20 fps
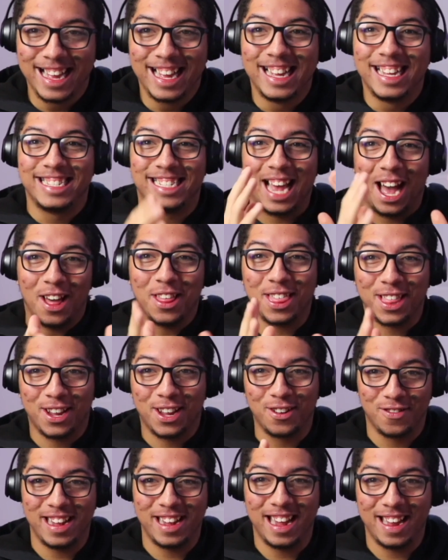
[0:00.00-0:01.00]
South
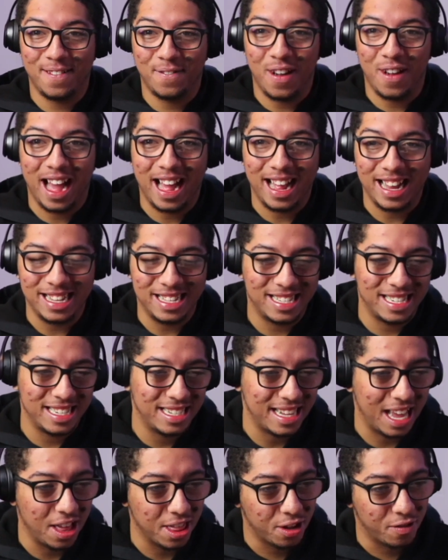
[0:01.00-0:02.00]
Korean fans,
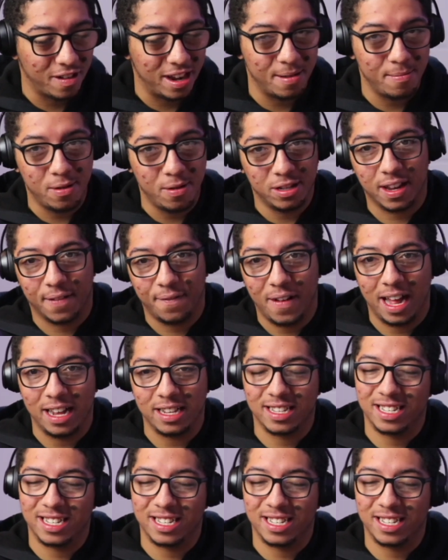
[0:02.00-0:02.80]
South Korean music fans,